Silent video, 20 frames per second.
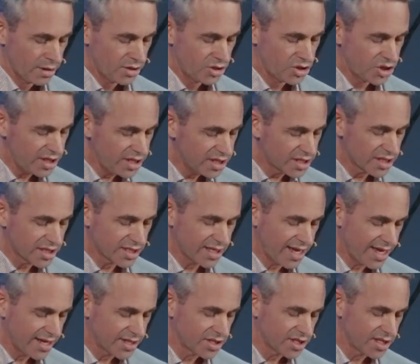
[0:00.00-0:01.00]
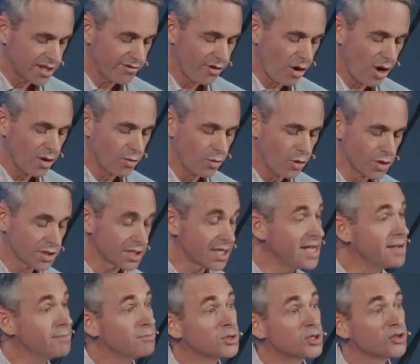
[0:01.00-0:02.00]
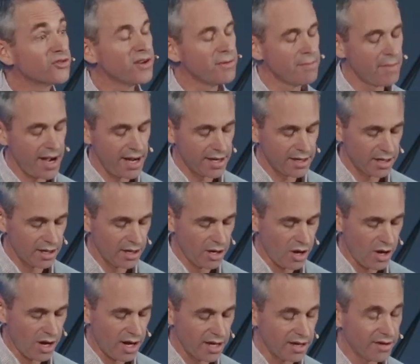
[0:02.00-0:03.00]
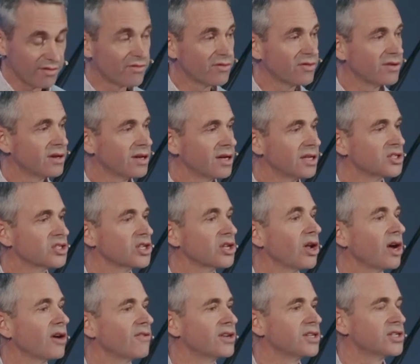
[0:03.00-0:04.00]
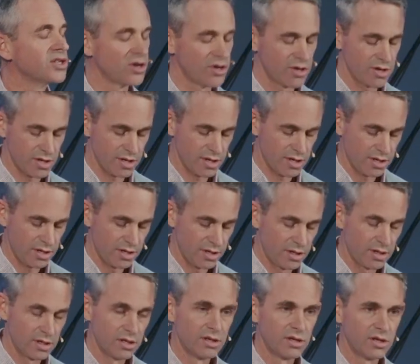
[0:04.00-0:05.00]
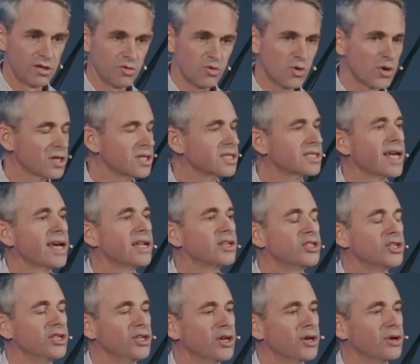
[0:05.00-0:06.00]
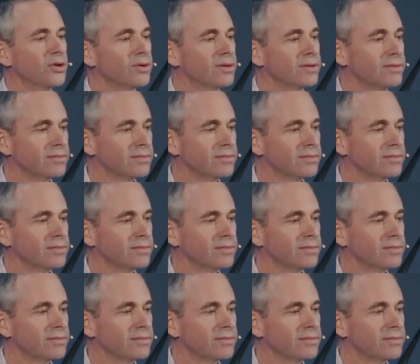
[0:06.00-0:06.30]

Jesus answered, If I want him to remain alive until I return, what is that to you?